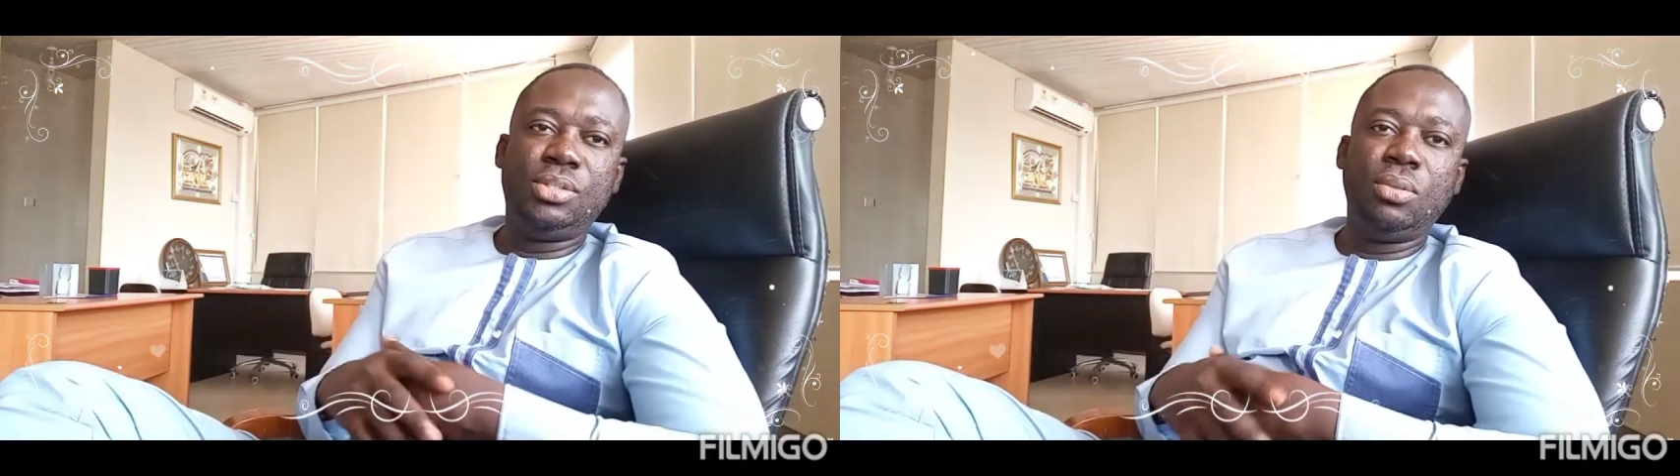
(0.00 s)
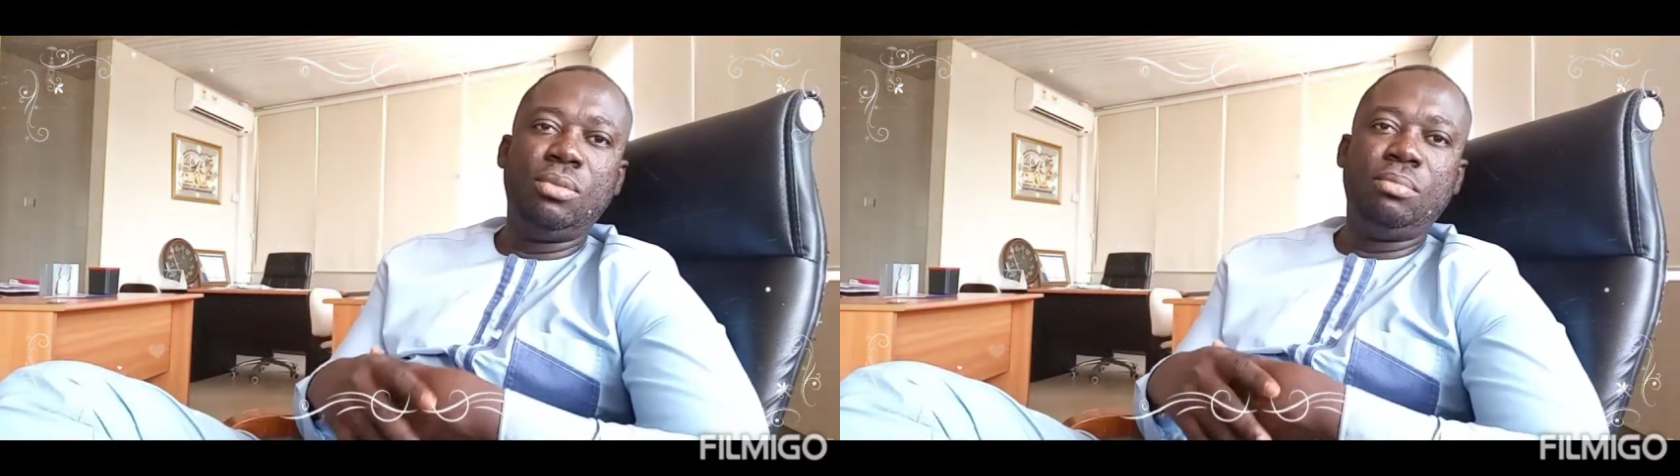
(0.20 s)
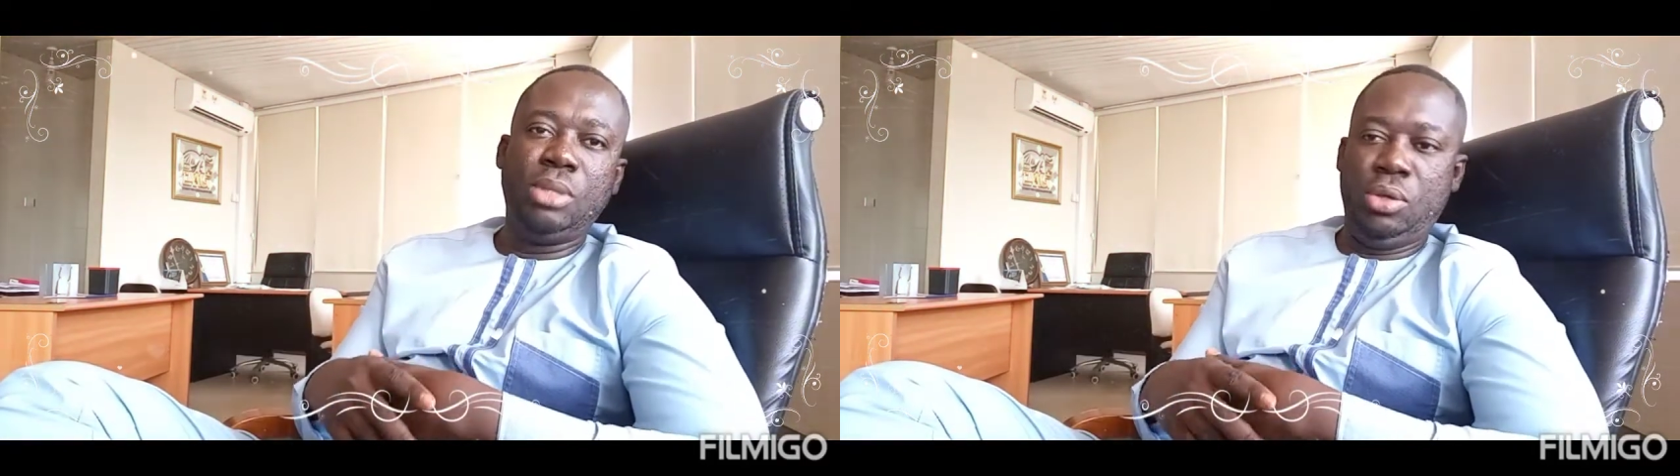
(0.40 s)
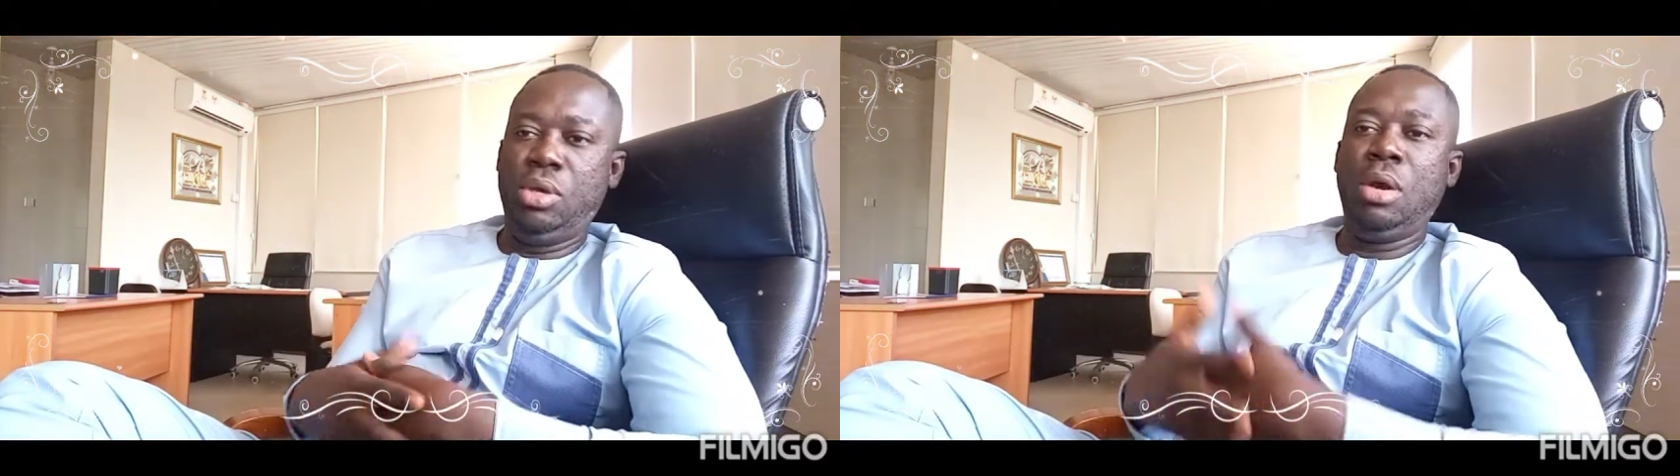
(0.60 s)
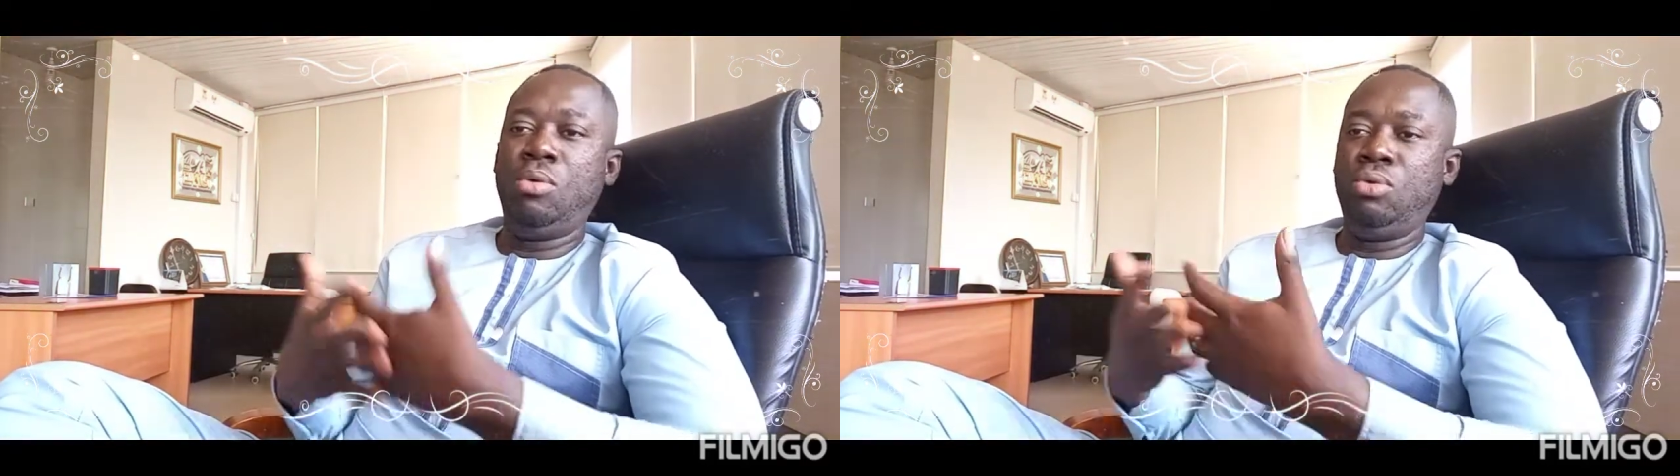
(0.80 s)
So
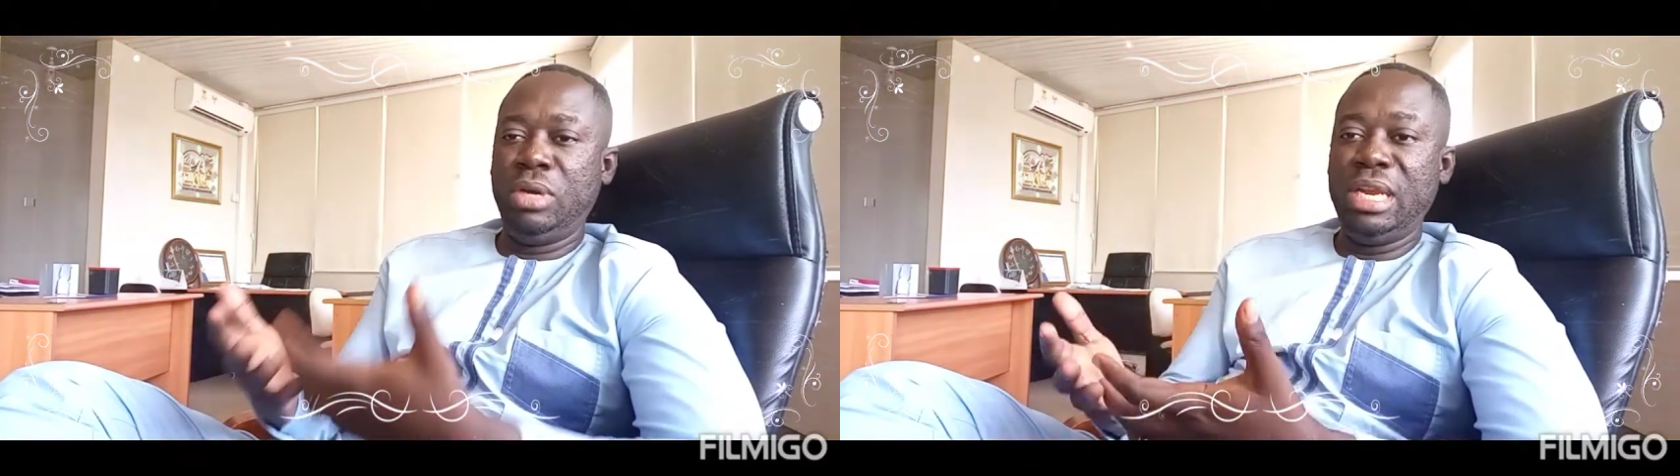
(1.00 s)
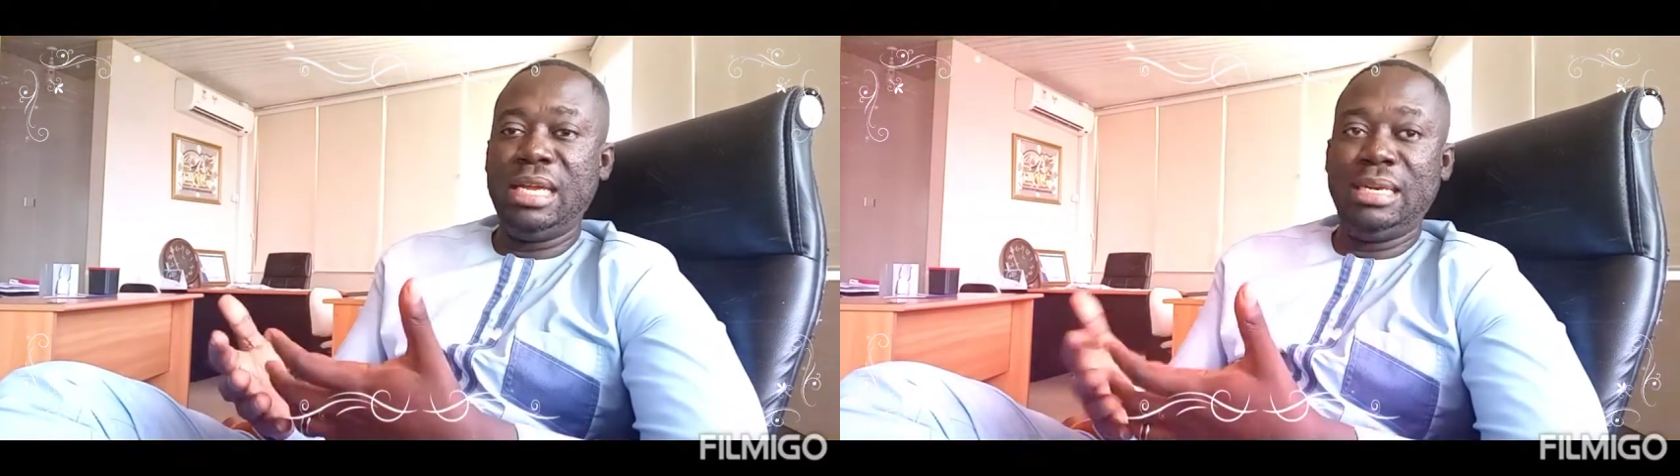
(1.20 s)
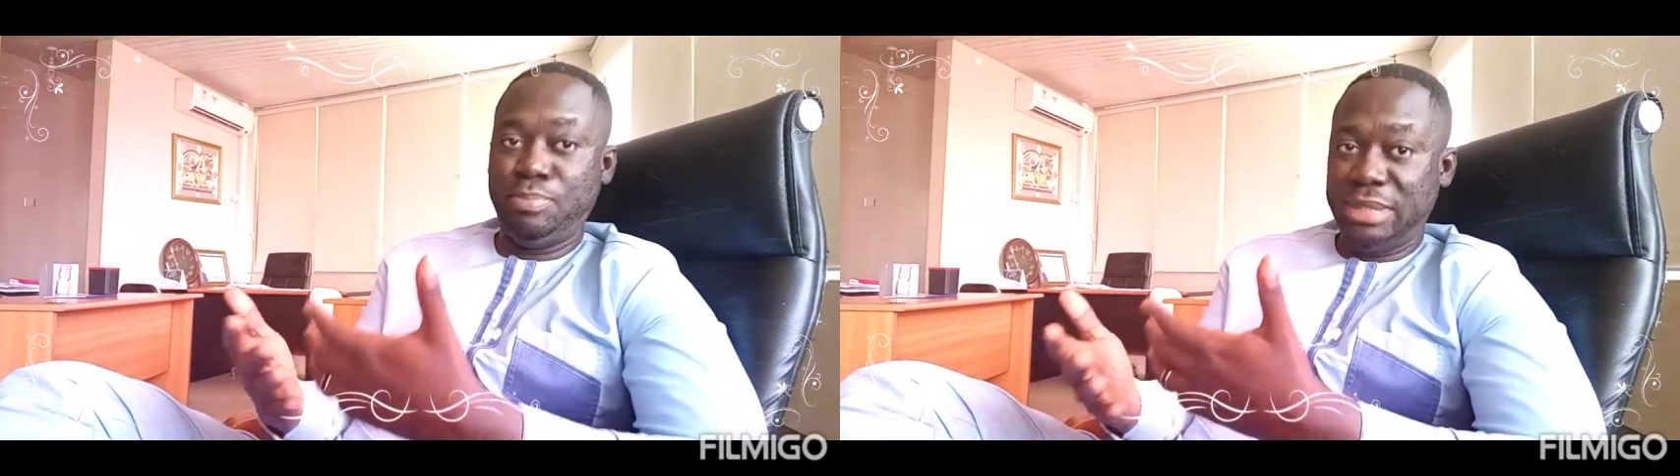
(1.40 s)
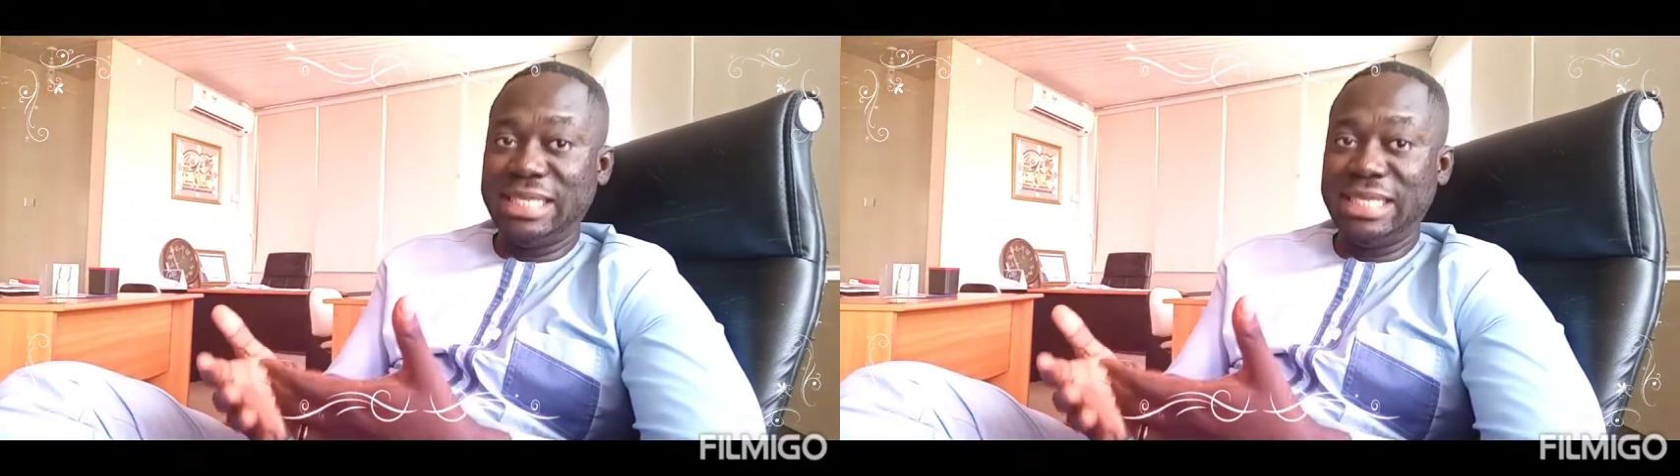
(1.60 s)
you're looking at,